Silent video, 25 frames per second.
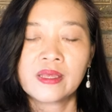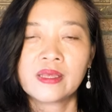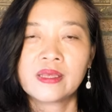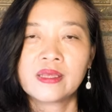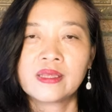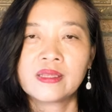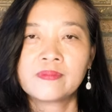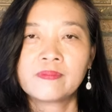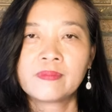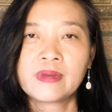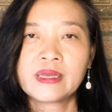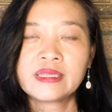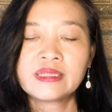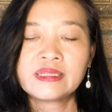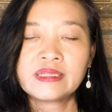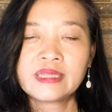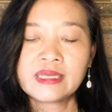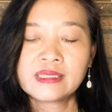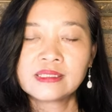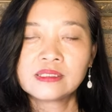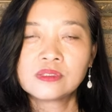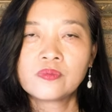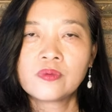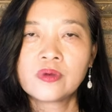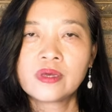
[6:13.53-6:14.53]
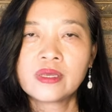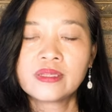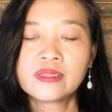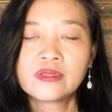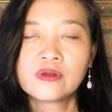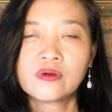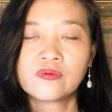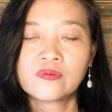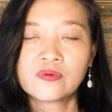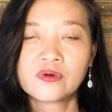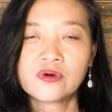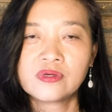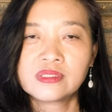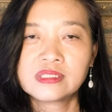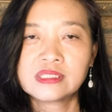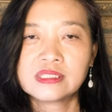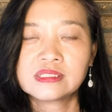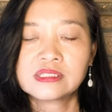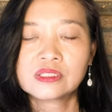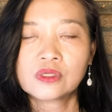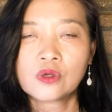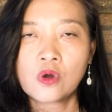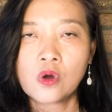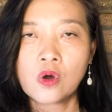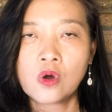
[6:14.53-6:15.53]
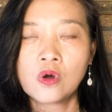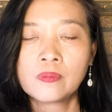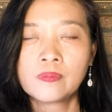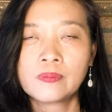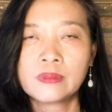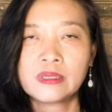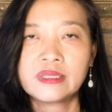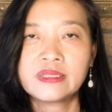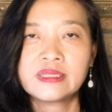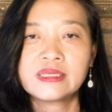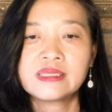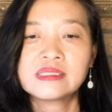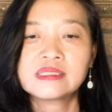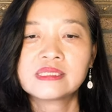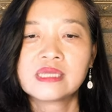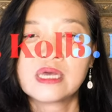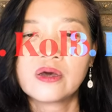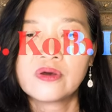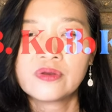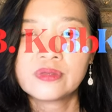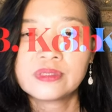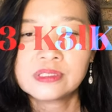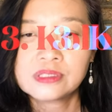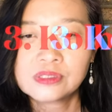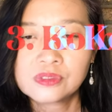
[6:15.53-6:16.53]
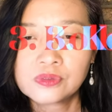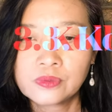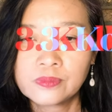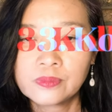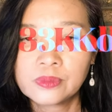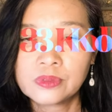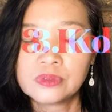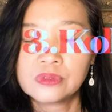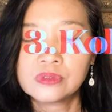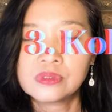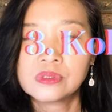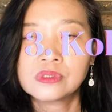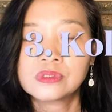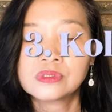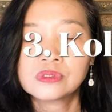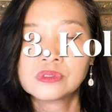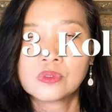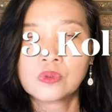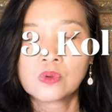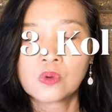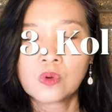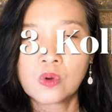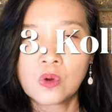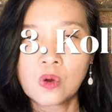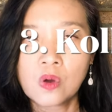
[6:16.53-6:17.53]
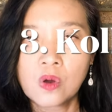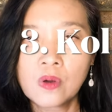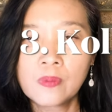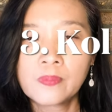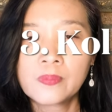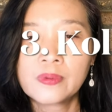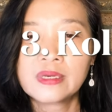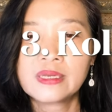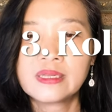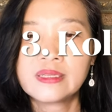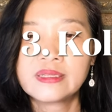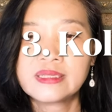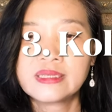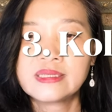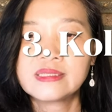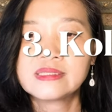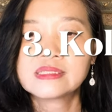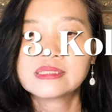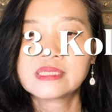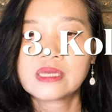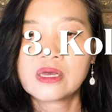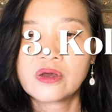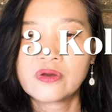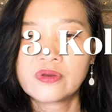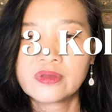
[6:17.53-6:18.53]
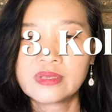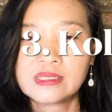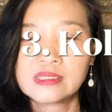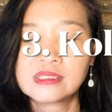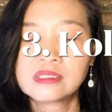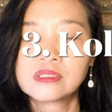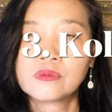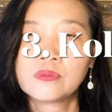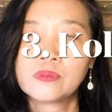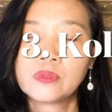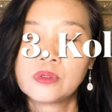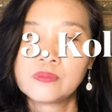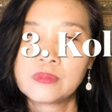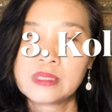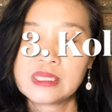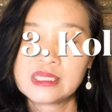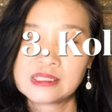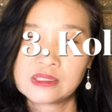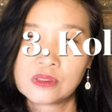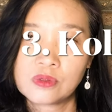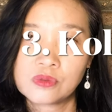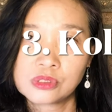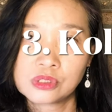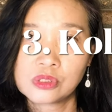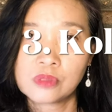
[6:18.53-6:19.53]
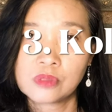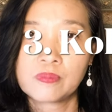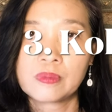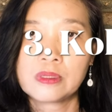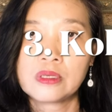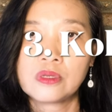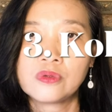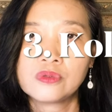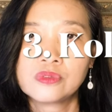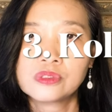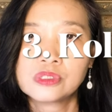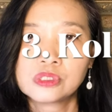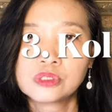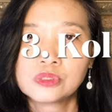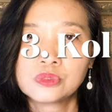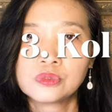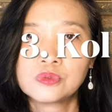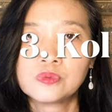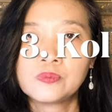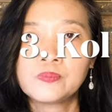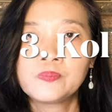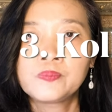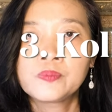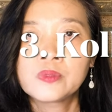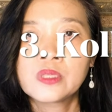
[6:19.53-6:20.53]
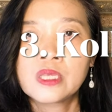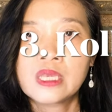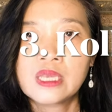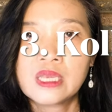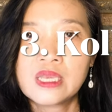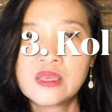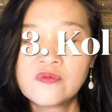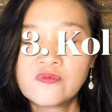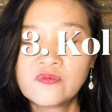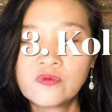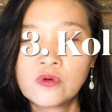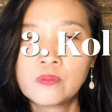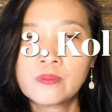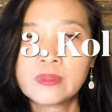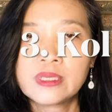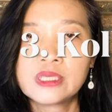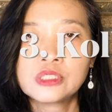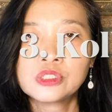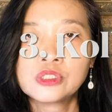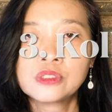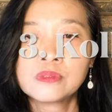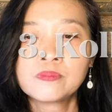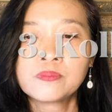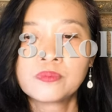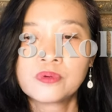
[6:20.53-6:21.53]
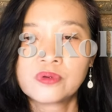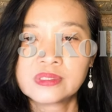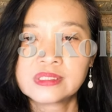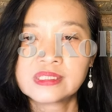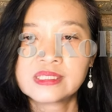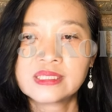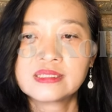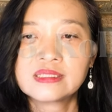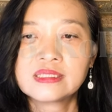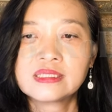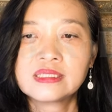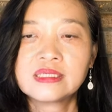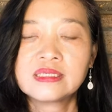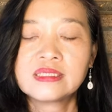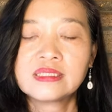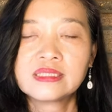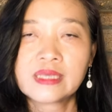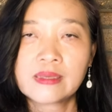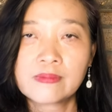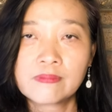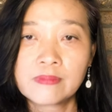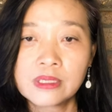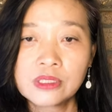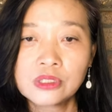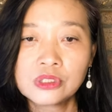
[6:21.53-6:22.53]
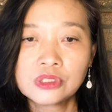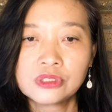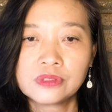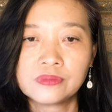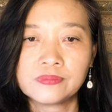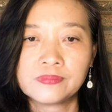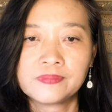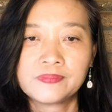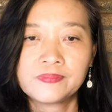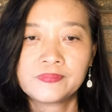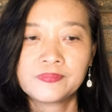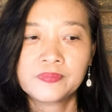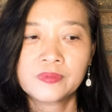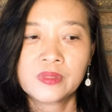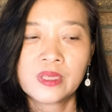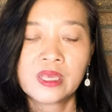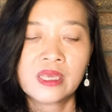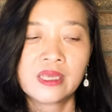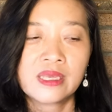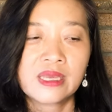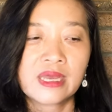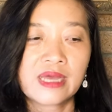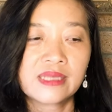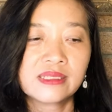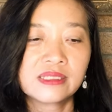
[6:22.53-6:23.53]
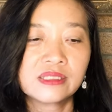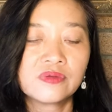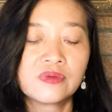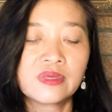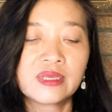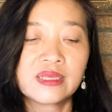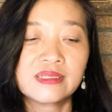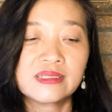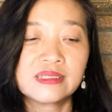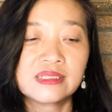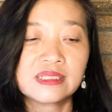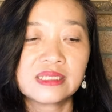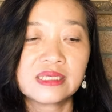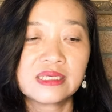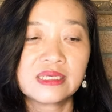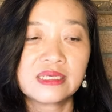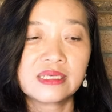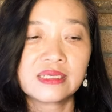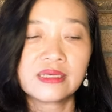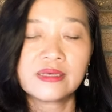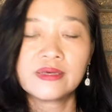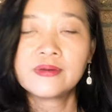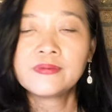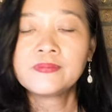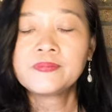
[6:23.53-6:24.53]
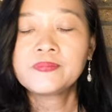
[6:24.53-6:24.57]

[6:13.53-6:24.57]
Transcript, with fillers: my next one, of course, is Kolb learning style instrument. So Kolb learning style instrument is also belongs to information processing dimension. As you can see here,